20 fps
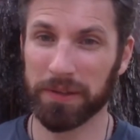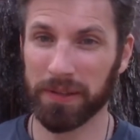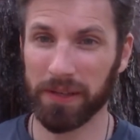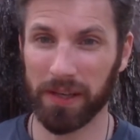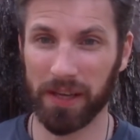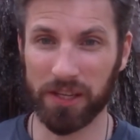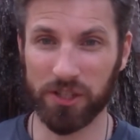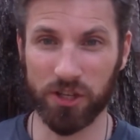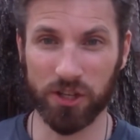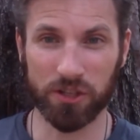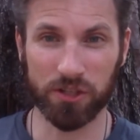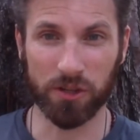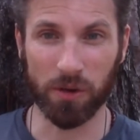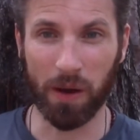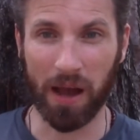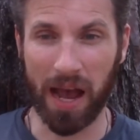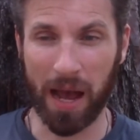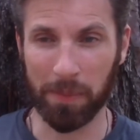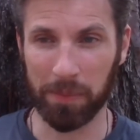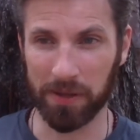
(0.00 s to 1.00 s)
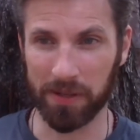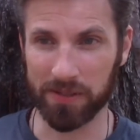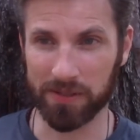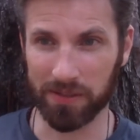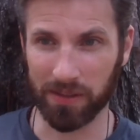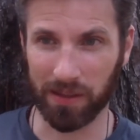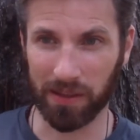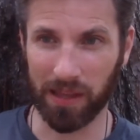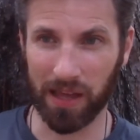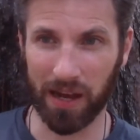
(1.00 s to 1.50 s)
it just so happens
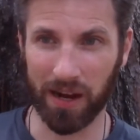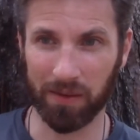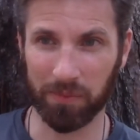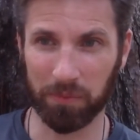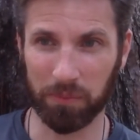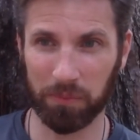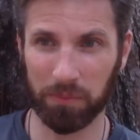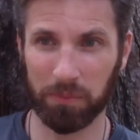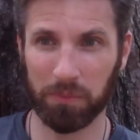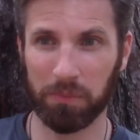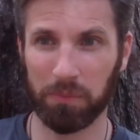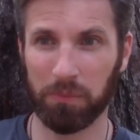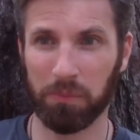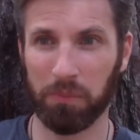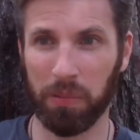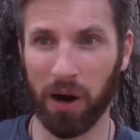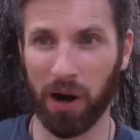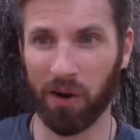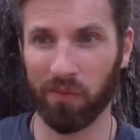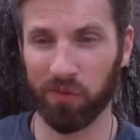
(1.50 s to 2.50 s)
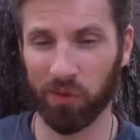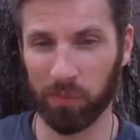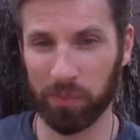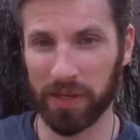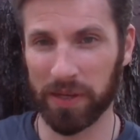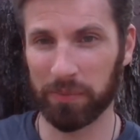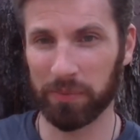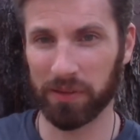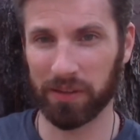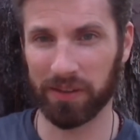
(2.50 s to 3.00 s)
a lot of powerful
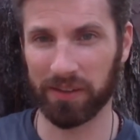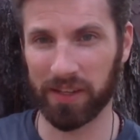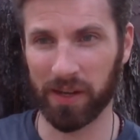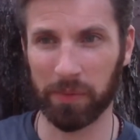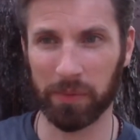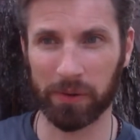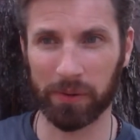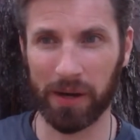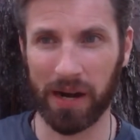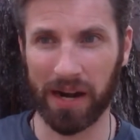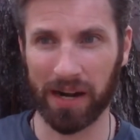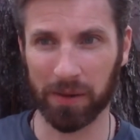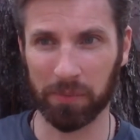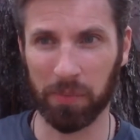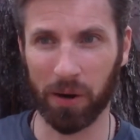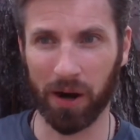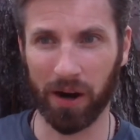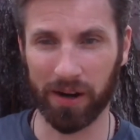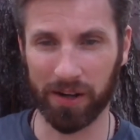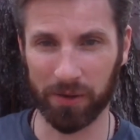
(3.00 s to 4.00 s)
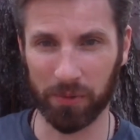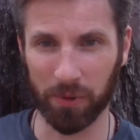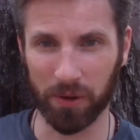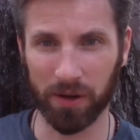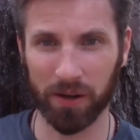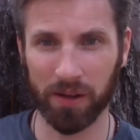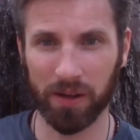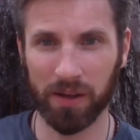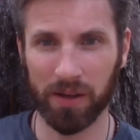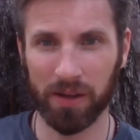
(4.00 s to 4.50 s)
people in the Democratic Party were
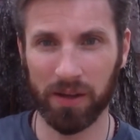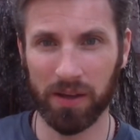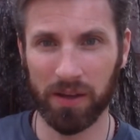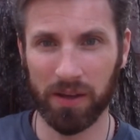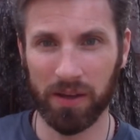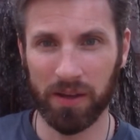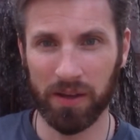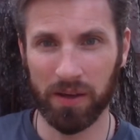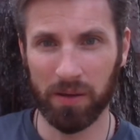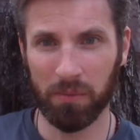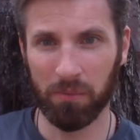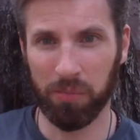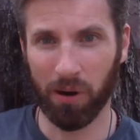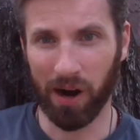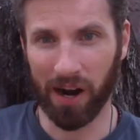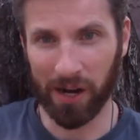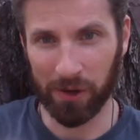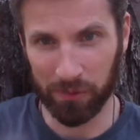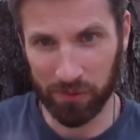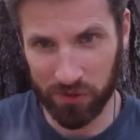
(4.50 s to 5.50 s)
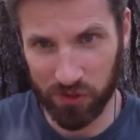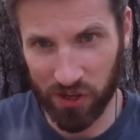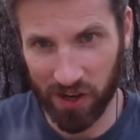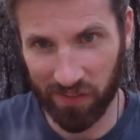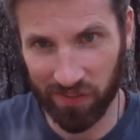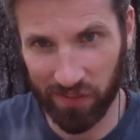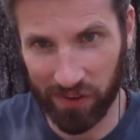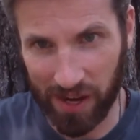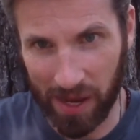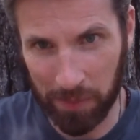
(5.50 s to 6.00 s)
partying with
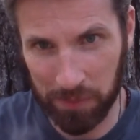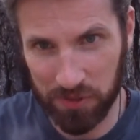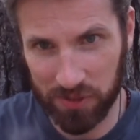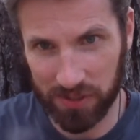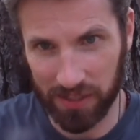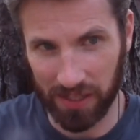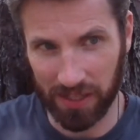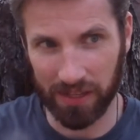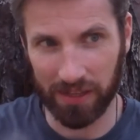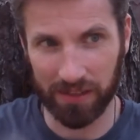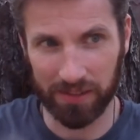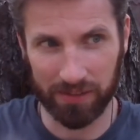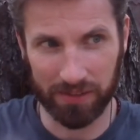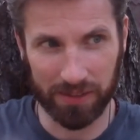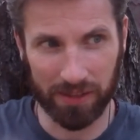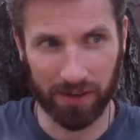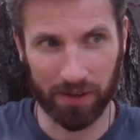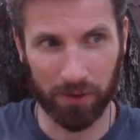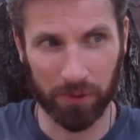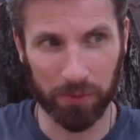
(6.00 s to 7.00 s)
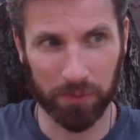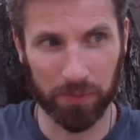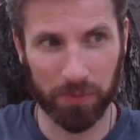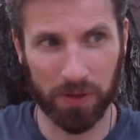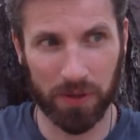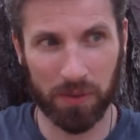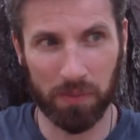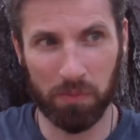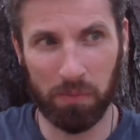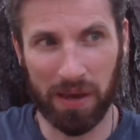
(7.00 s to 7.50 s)
Jeffrey Epstein
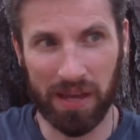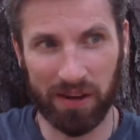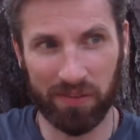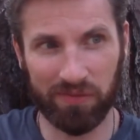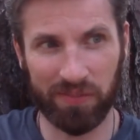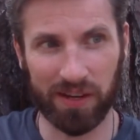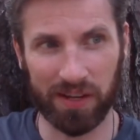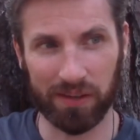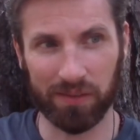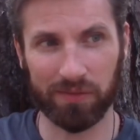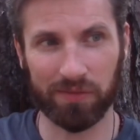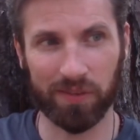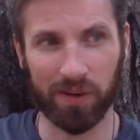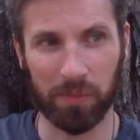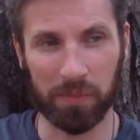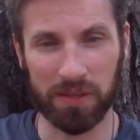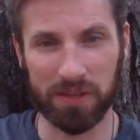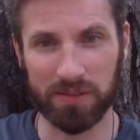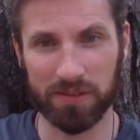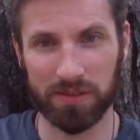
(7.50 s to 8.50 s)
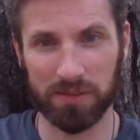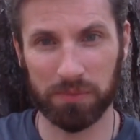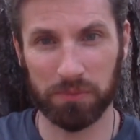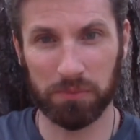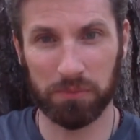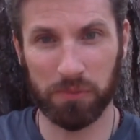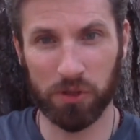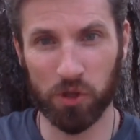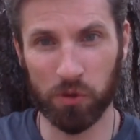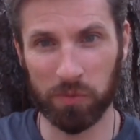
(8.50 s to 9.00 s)
and benefiting from his
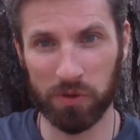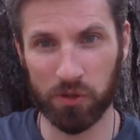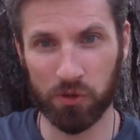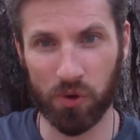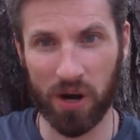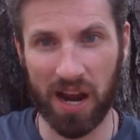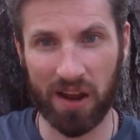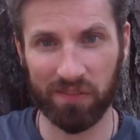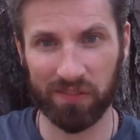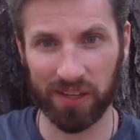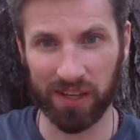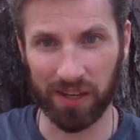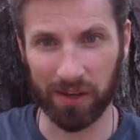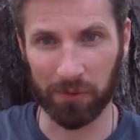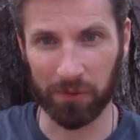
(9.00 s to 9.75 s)
human trafficking